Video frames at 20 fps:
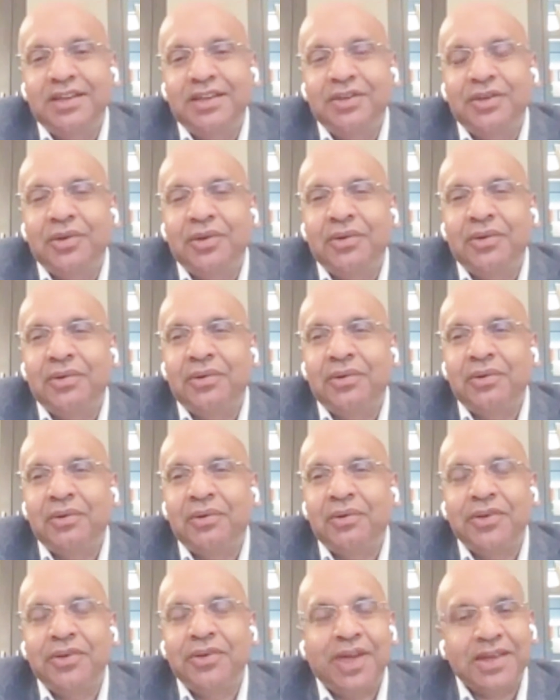
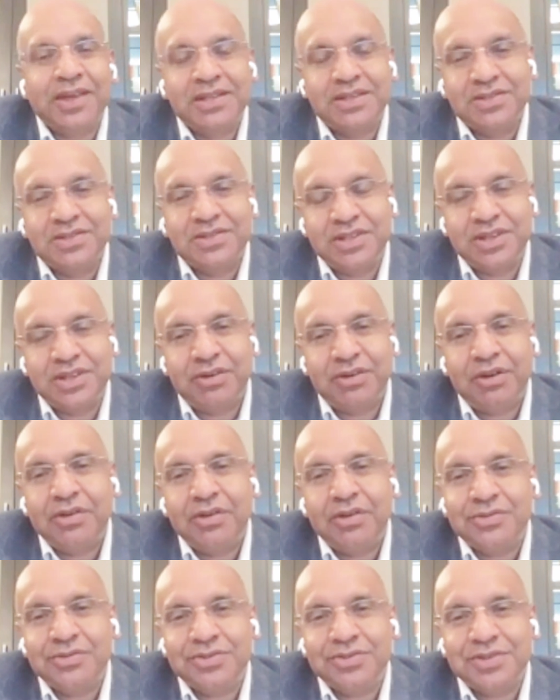your activity
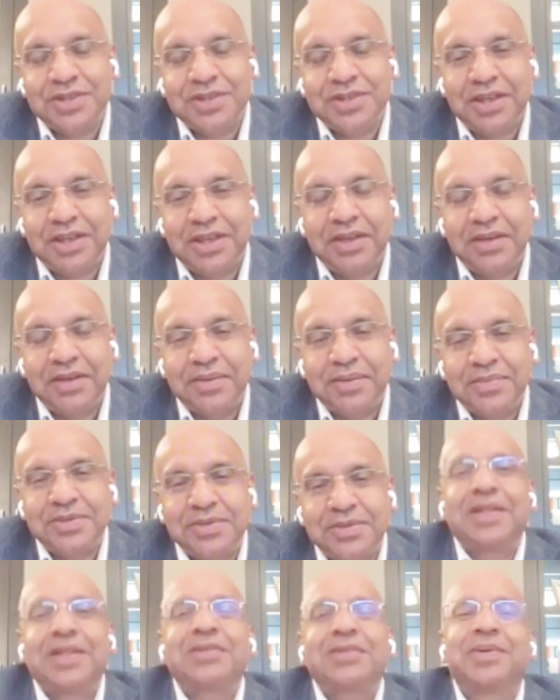grows.
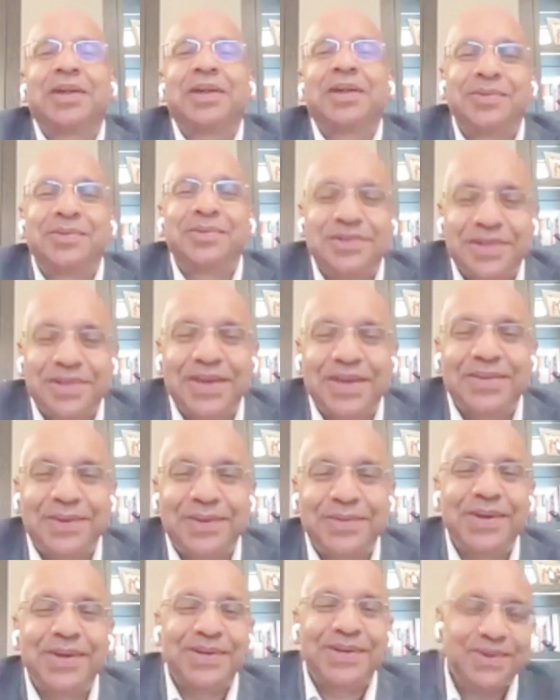So that's what I would say
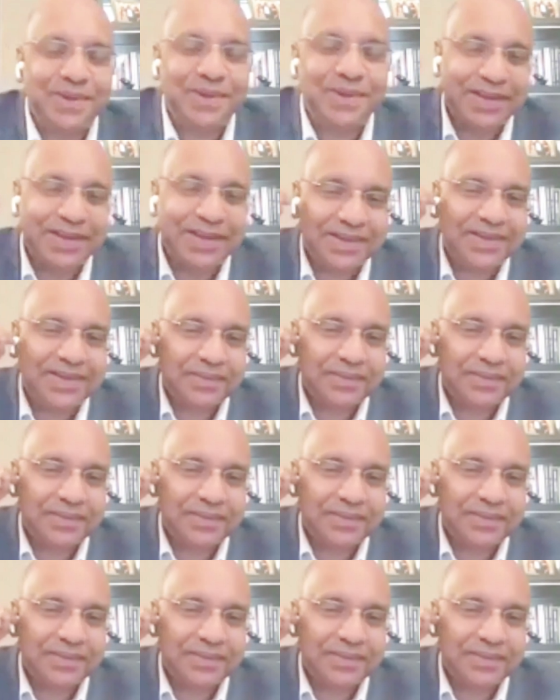what we are doing.